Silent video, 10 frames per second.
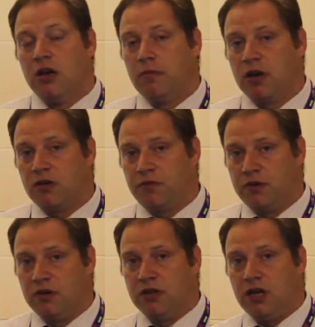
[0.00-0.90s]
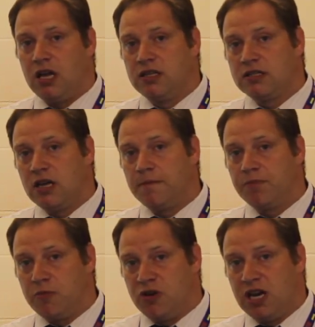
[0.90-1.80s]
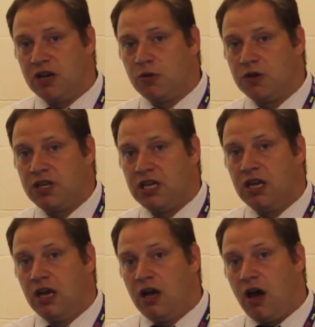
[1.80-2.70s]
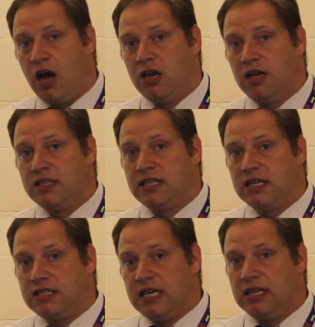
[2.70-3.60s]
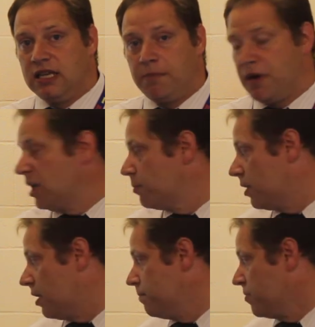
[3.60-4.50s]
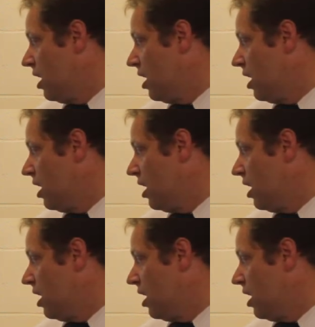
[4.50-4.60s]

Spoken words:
Michael Fullan and Maria Langworthy highlighted in their paper.